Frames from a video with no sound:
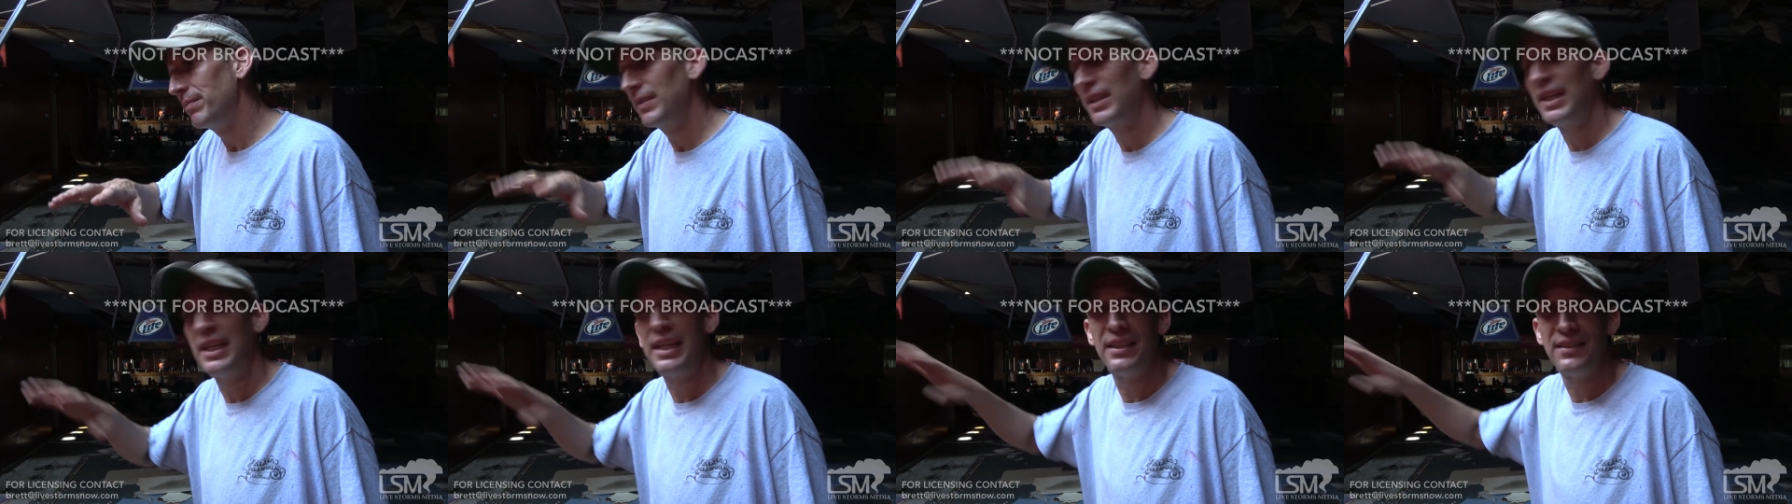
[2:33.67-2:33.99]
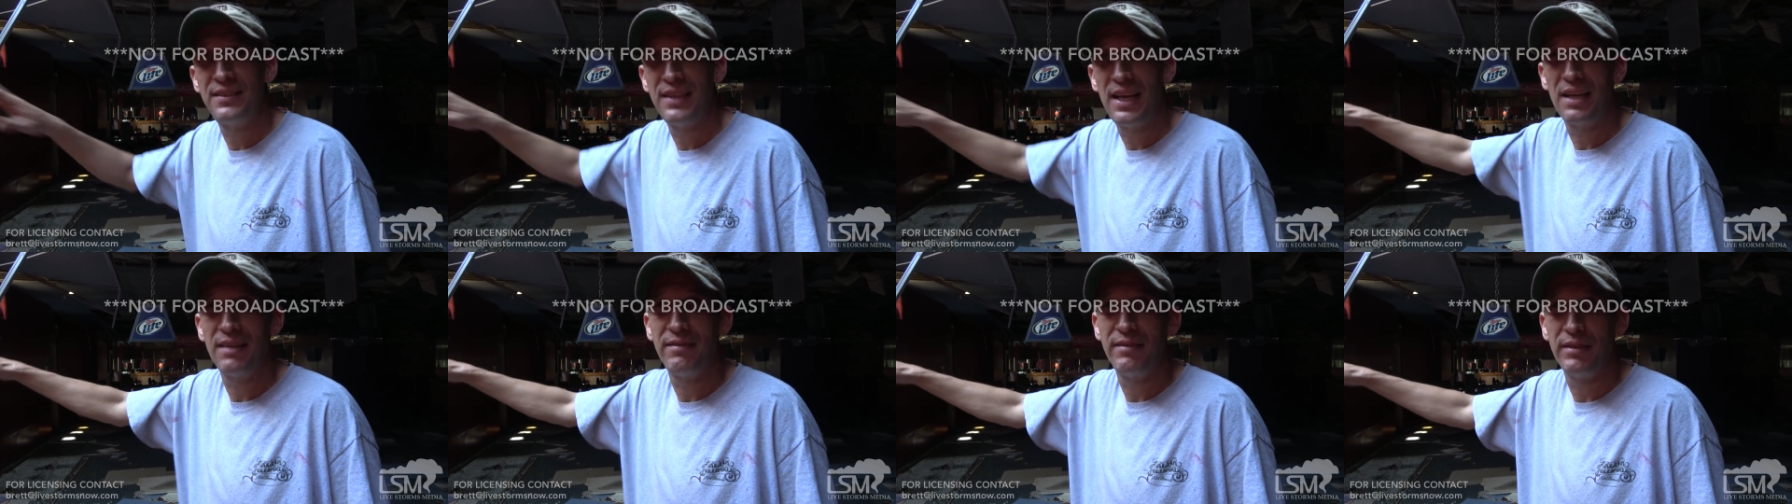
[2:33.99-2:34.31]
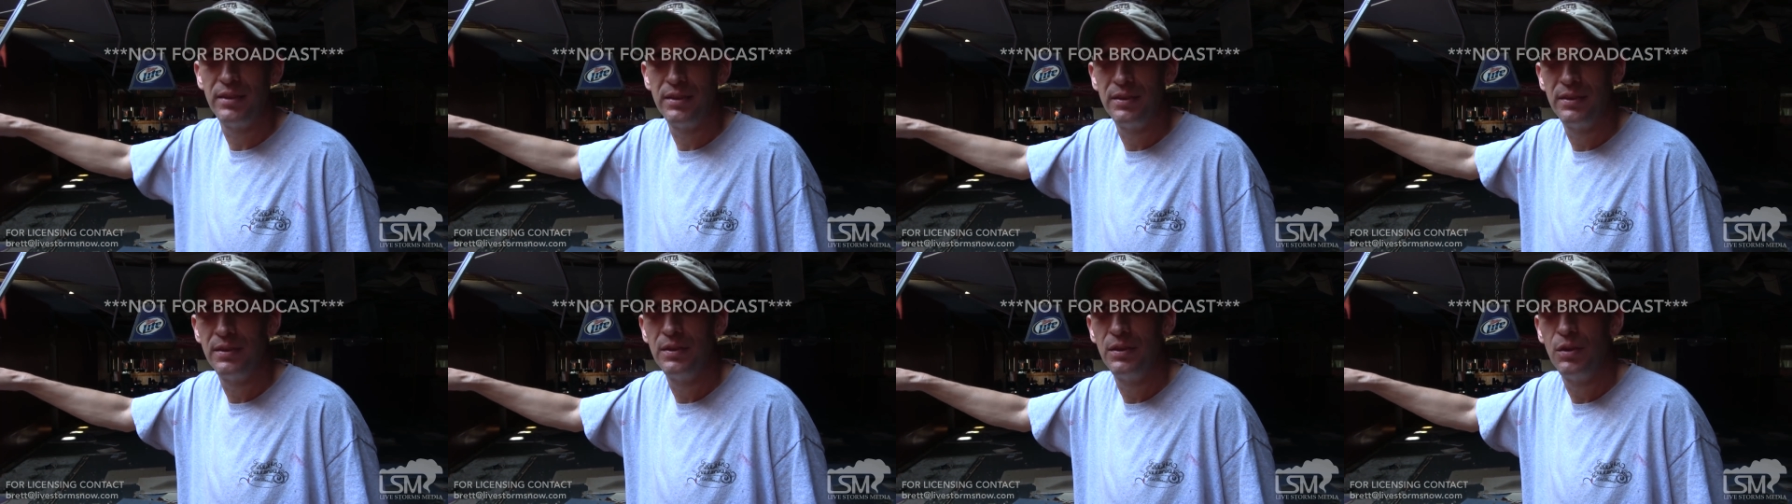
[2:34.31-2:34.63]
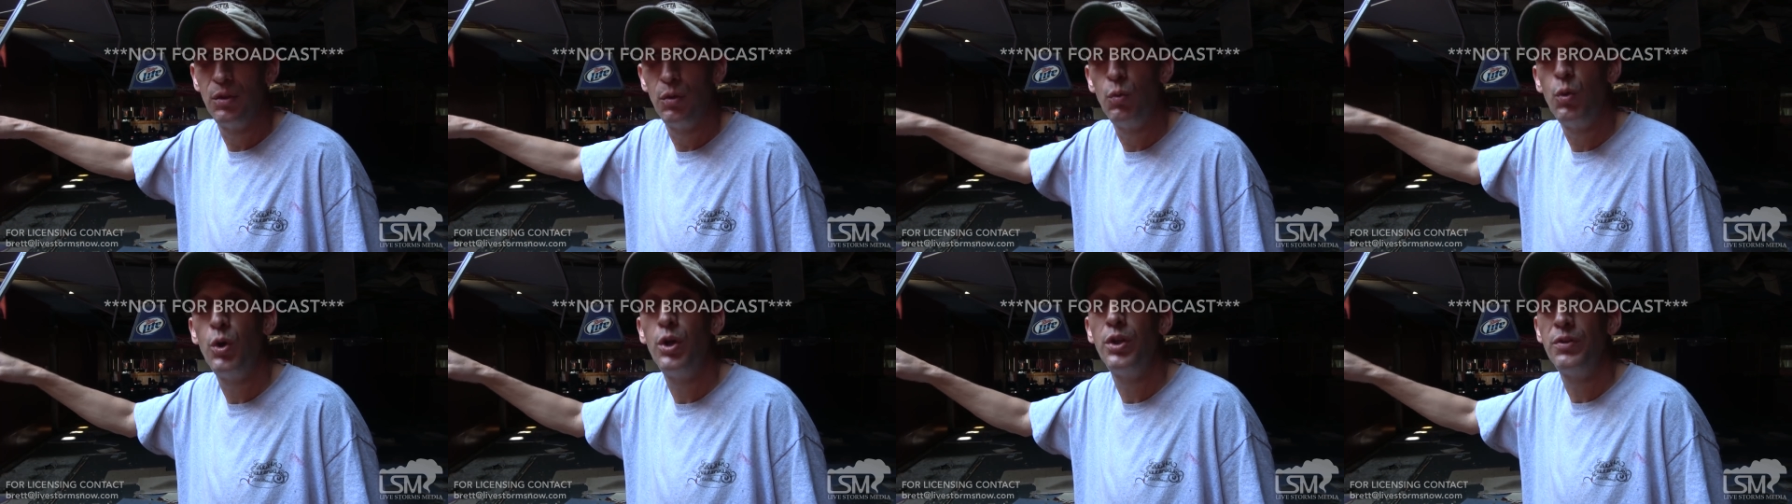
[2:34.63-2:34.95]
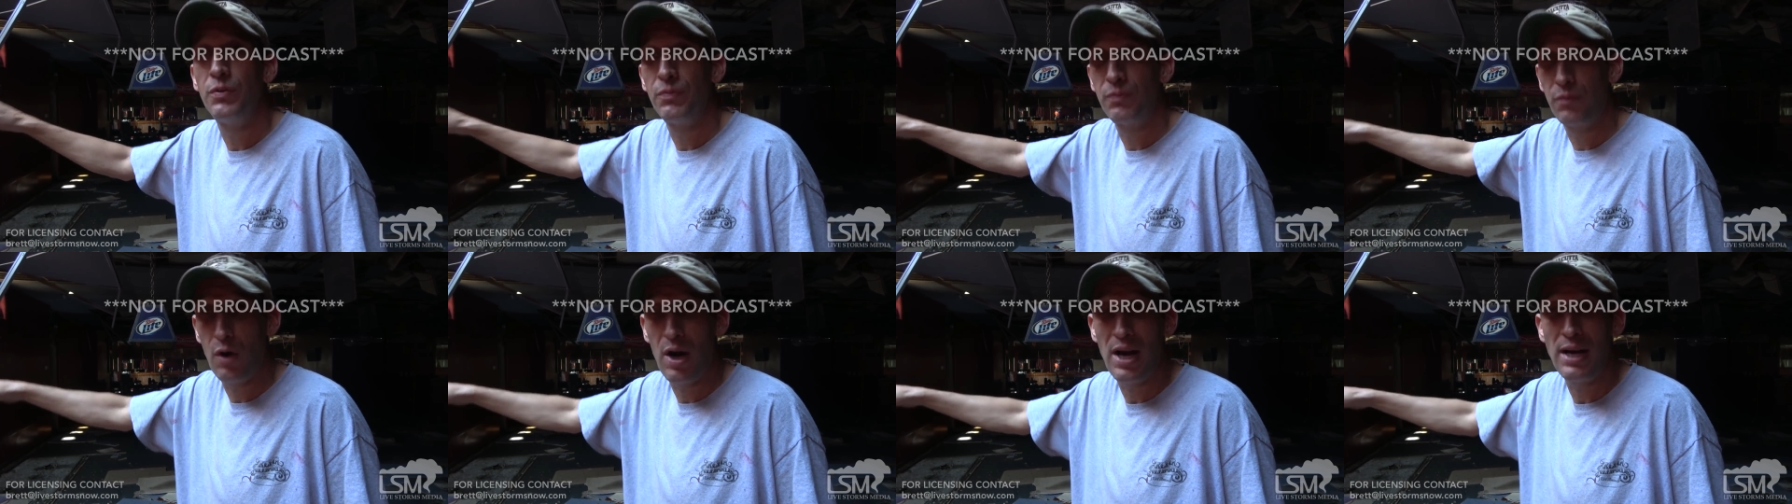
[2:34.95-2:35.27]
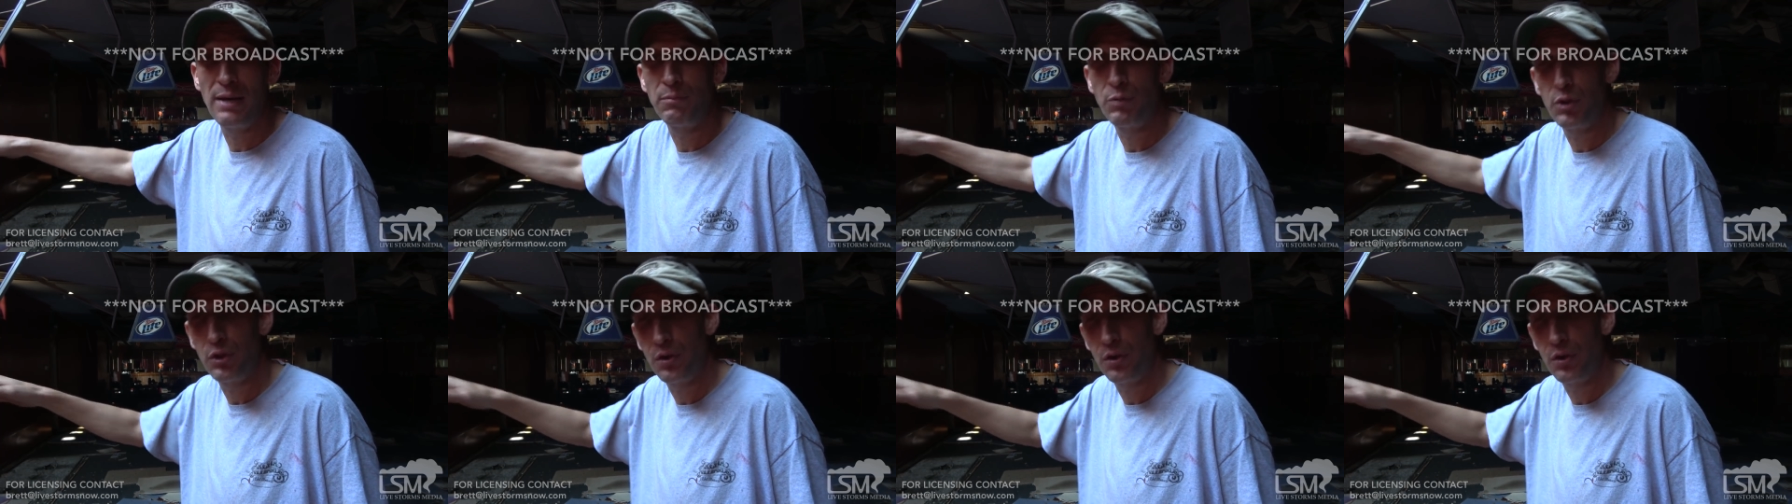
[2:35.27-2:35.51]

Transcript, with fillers: kids out of a wooden frame